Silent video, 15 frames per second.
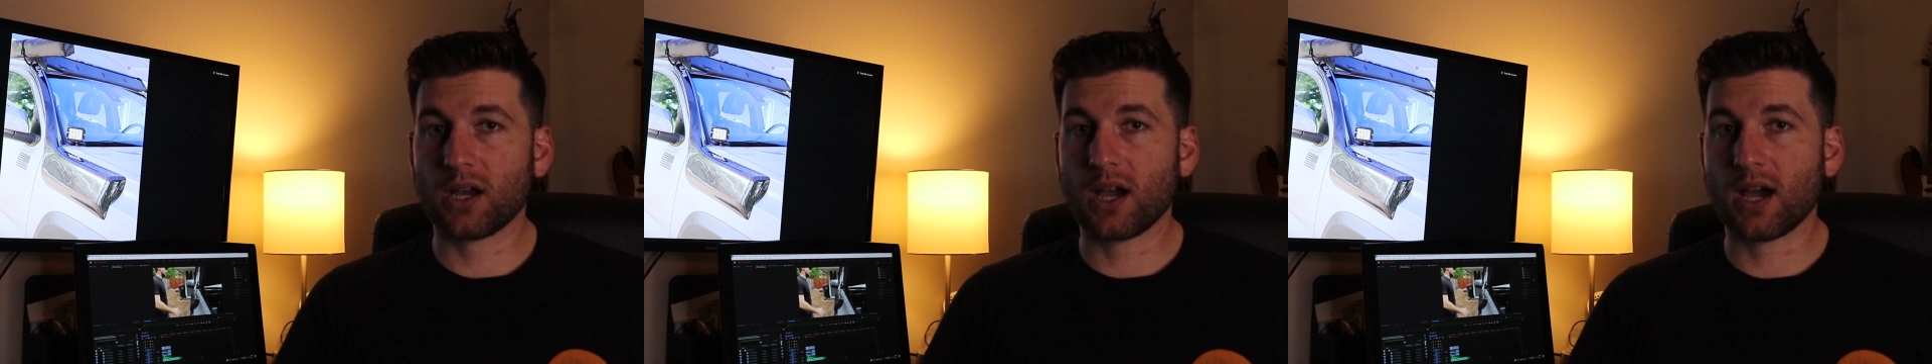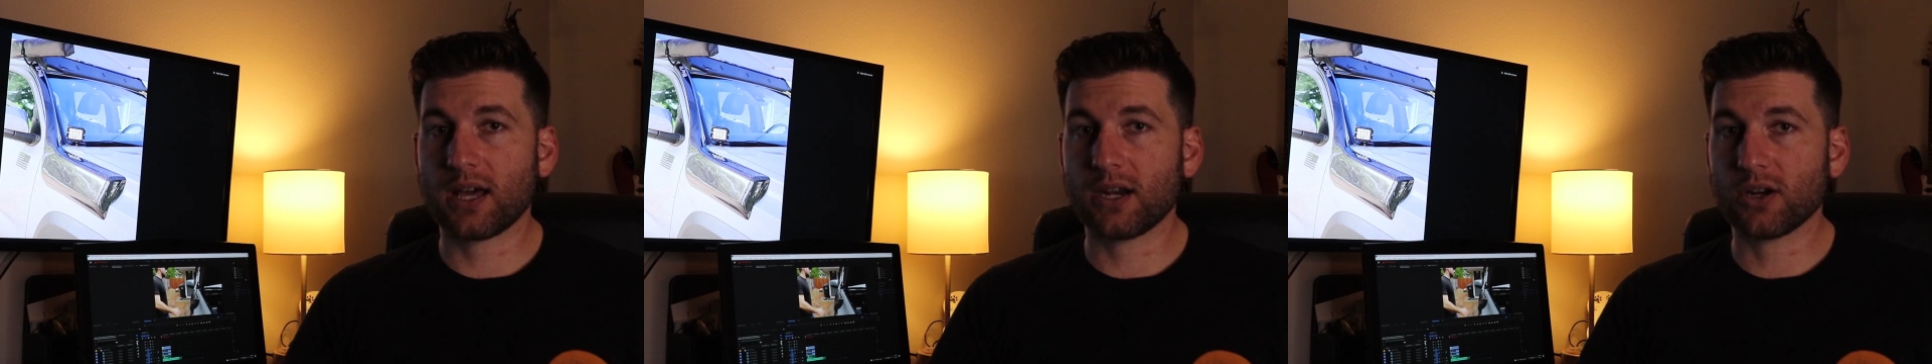
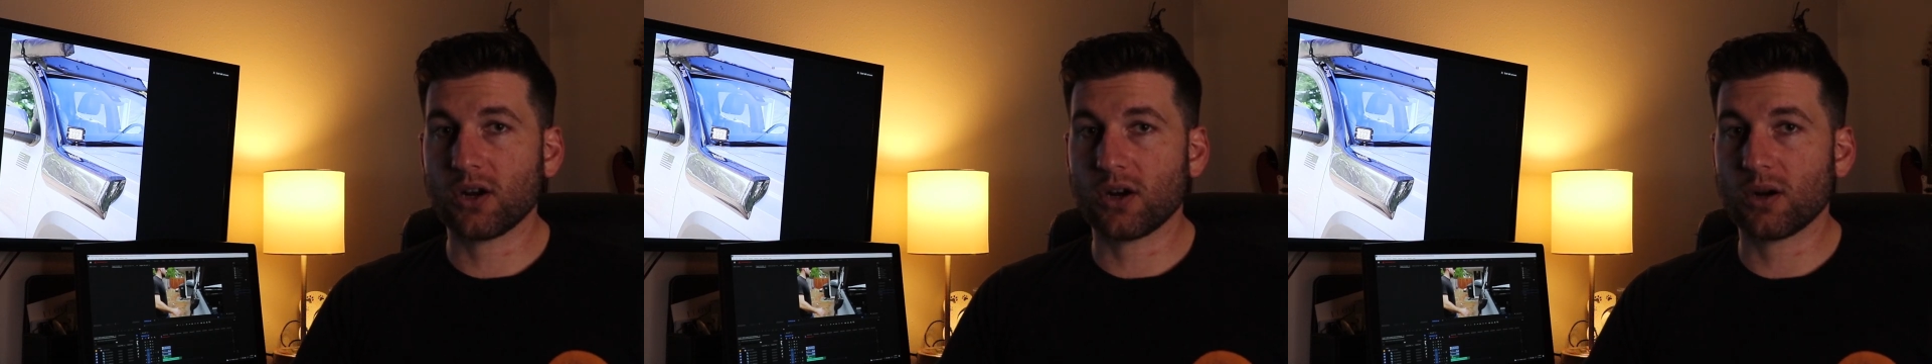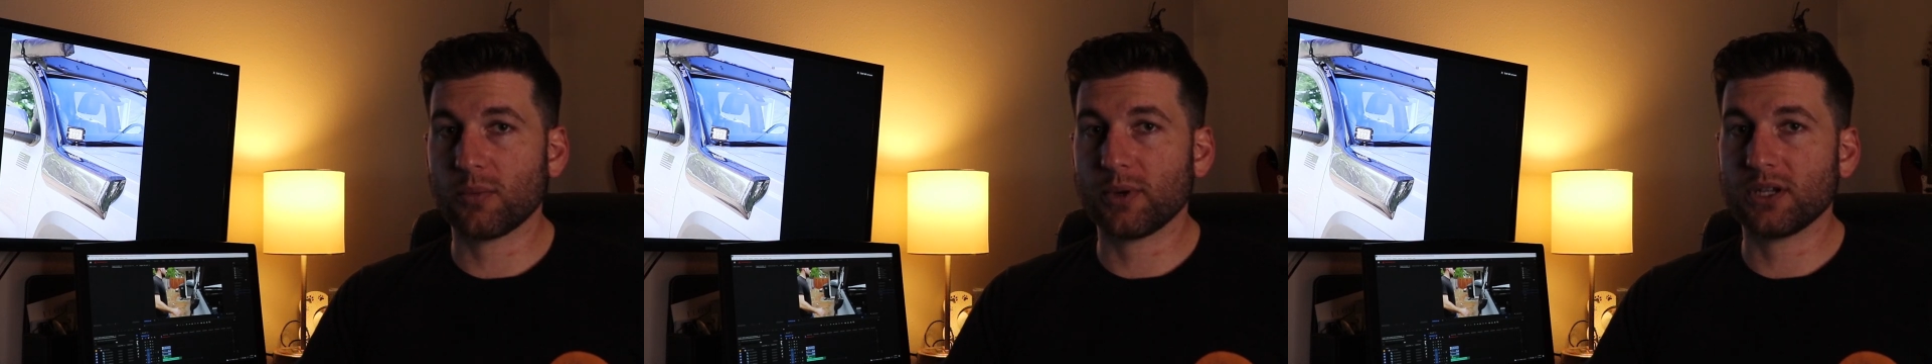kind of
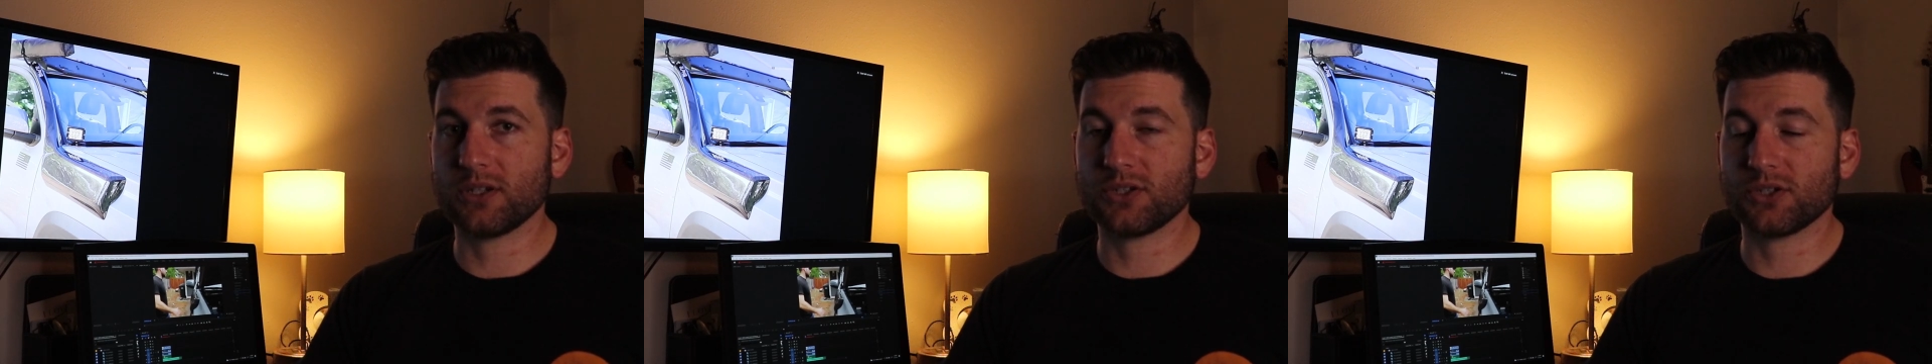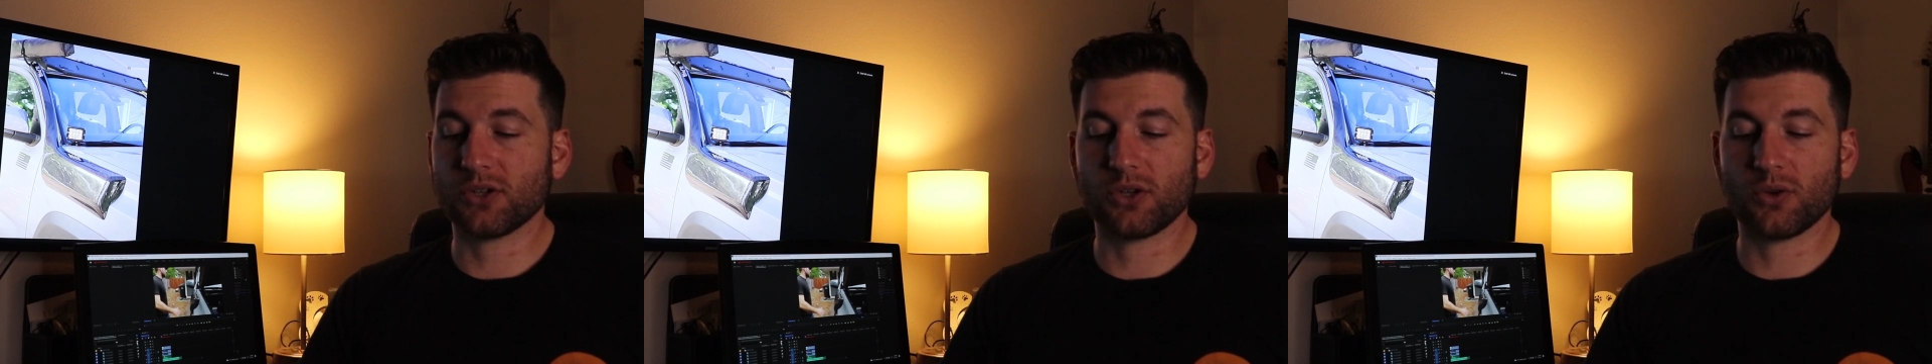
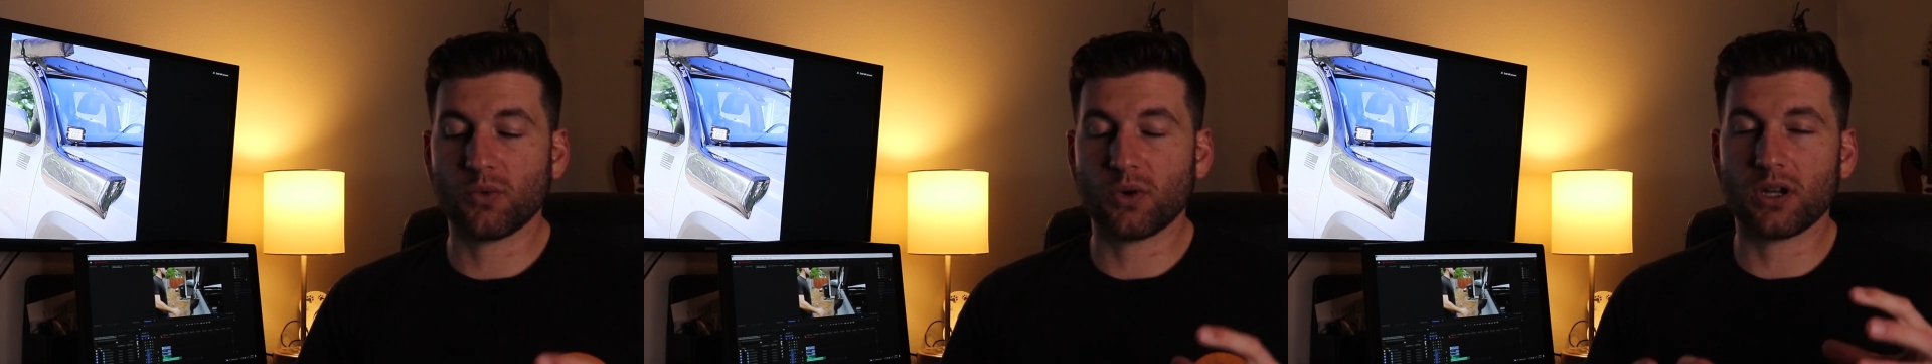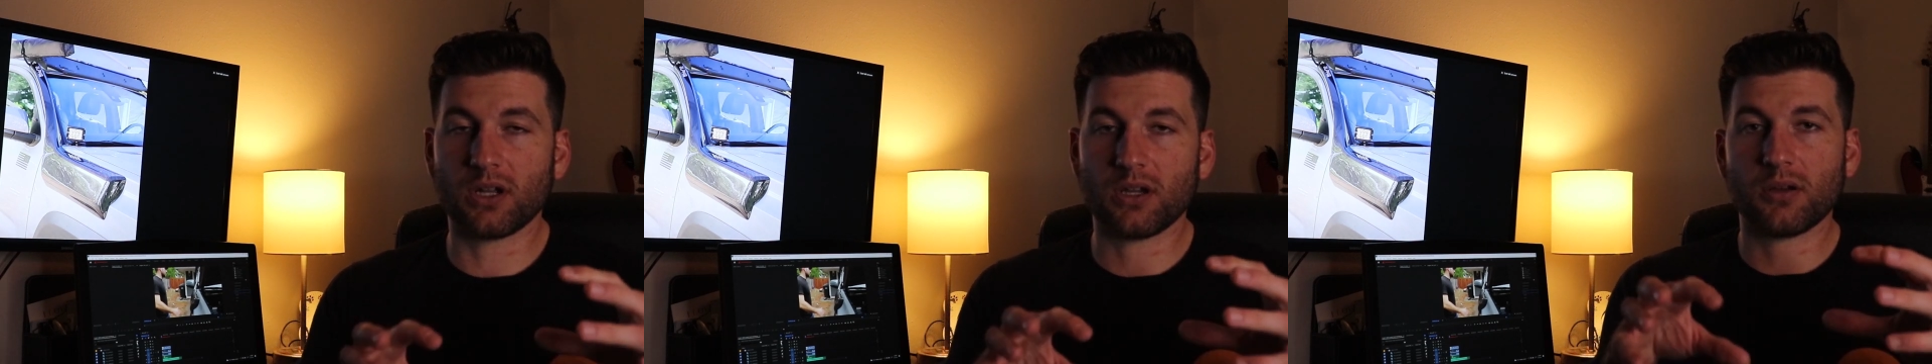garbage, so you
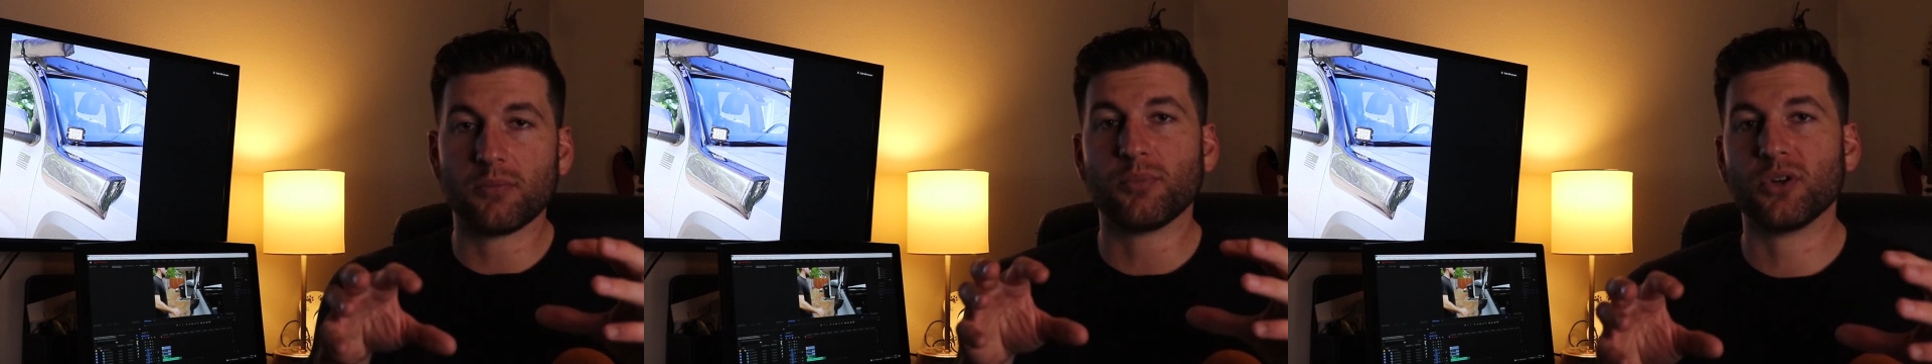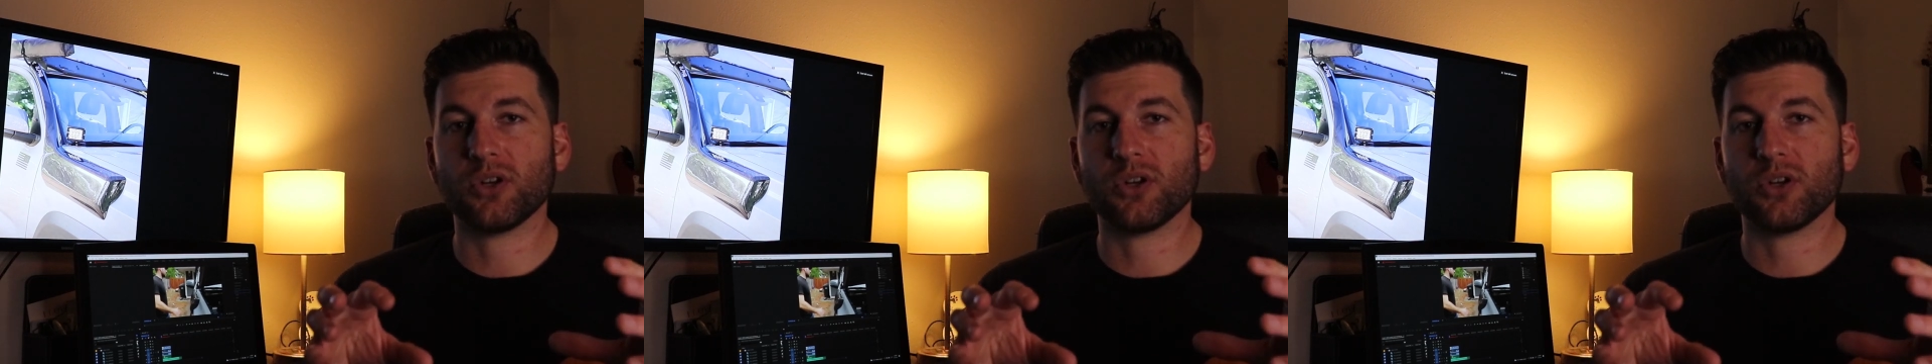wanna